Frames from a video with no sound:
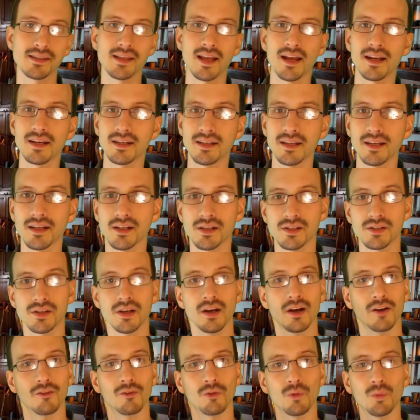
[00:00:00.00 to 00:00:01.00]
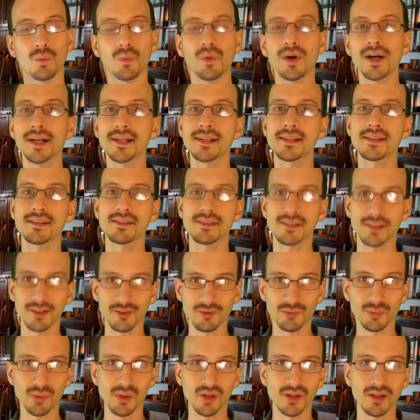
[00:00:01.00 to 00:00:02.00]
the ideas of one
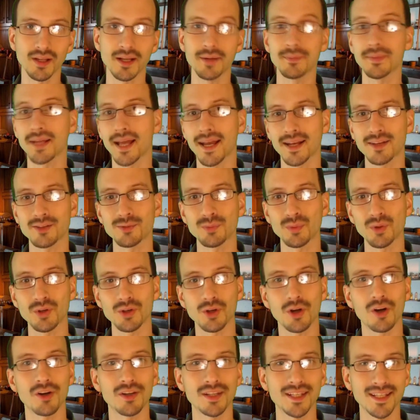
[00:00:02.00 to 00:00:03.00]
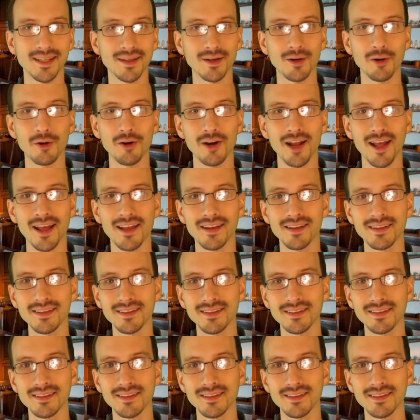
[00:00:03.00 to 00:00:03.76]
self-proclaimed expert on the internet.